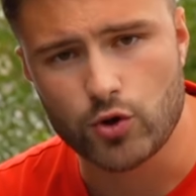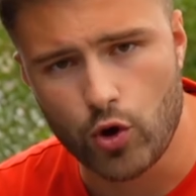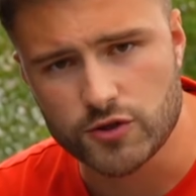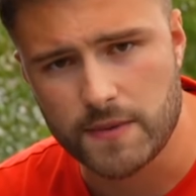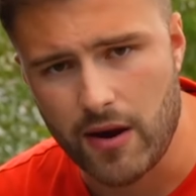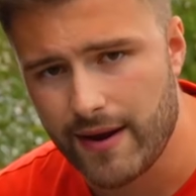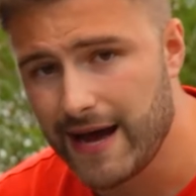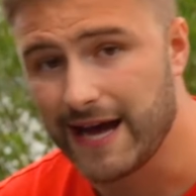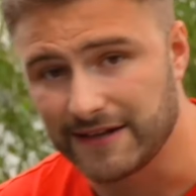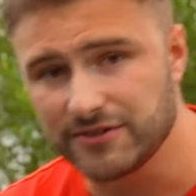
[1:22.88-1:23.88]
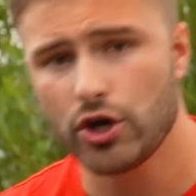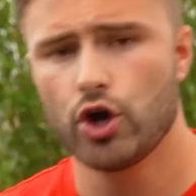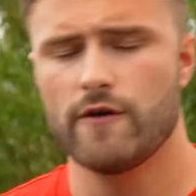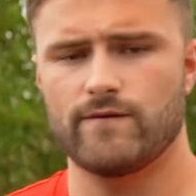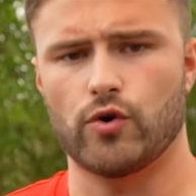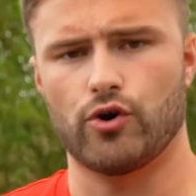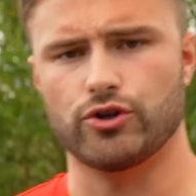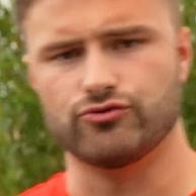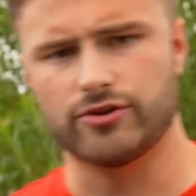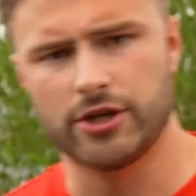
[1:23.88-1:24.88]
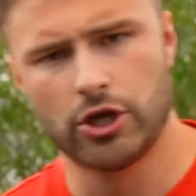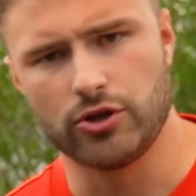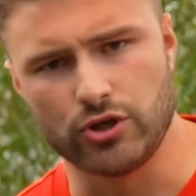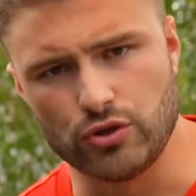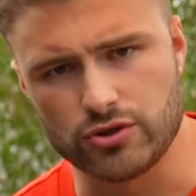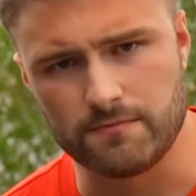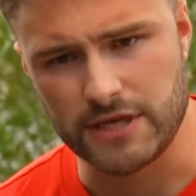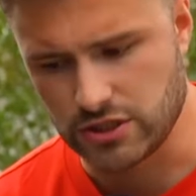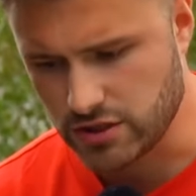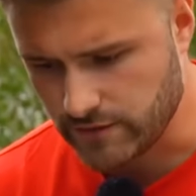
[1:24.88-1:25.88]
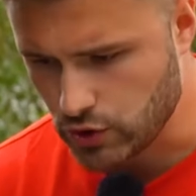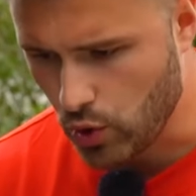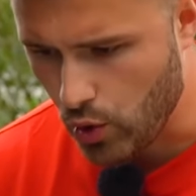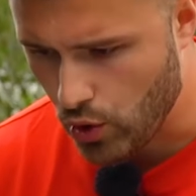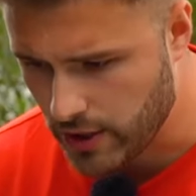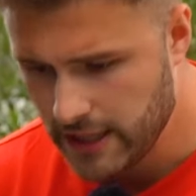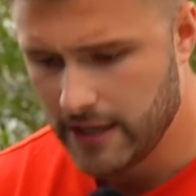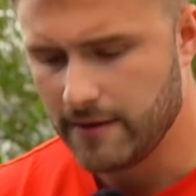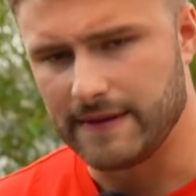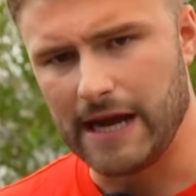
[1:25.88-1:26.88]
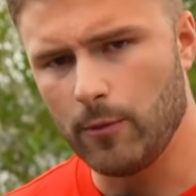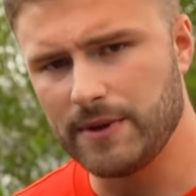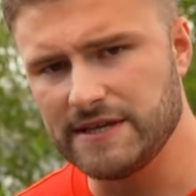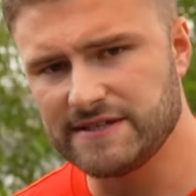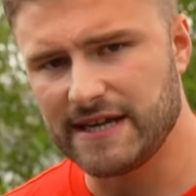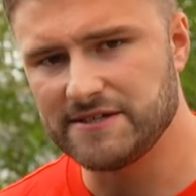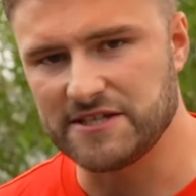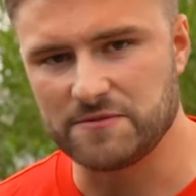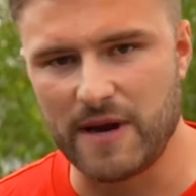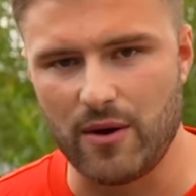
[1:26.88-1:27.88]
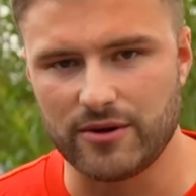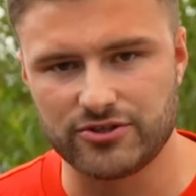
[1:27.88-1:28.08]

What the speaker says: horsepower and 400 newton meters of torque. The Alpine sent its power